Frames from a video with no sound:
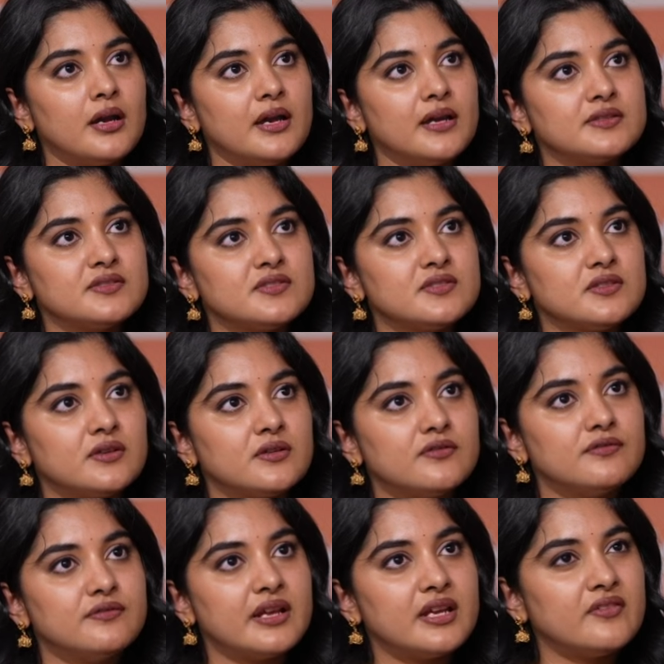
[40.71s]
It's a
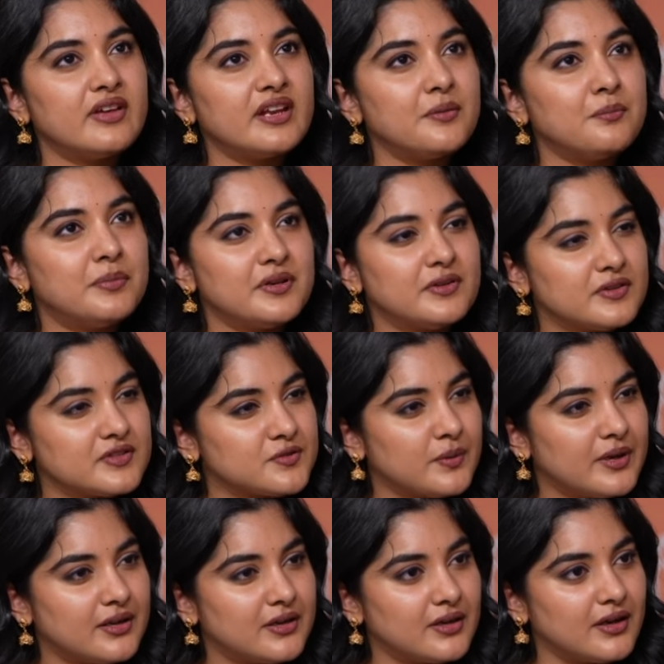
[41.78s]
very, very
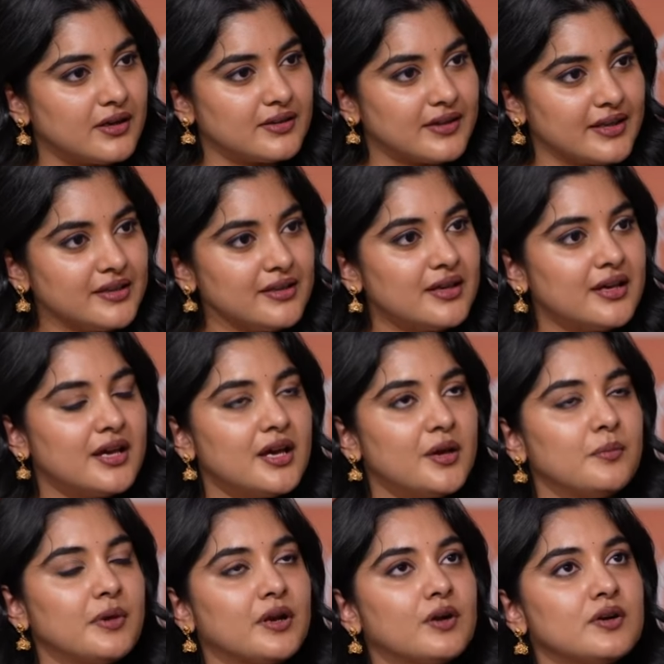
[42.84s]
bittersweet thing,
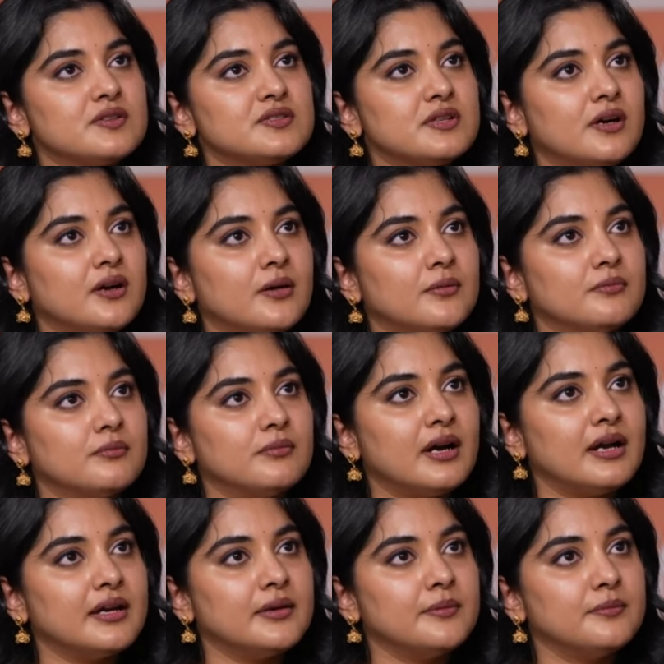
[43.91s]
because
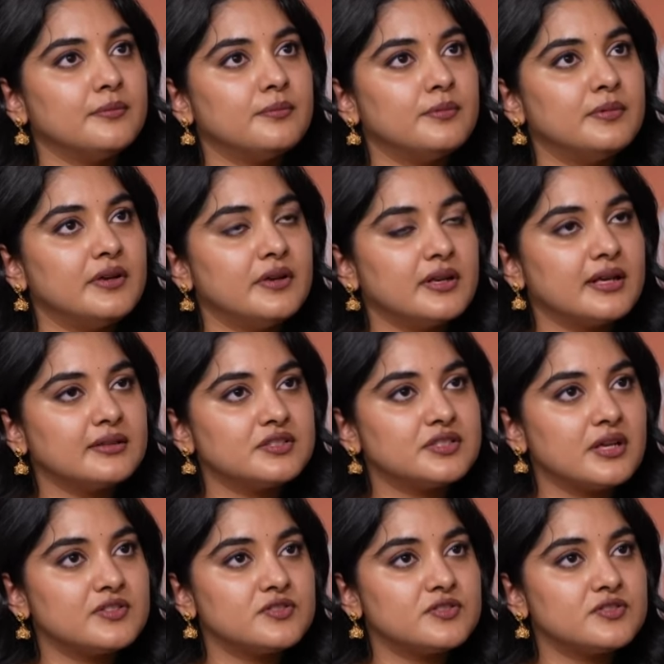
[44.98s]
I didn't get the chance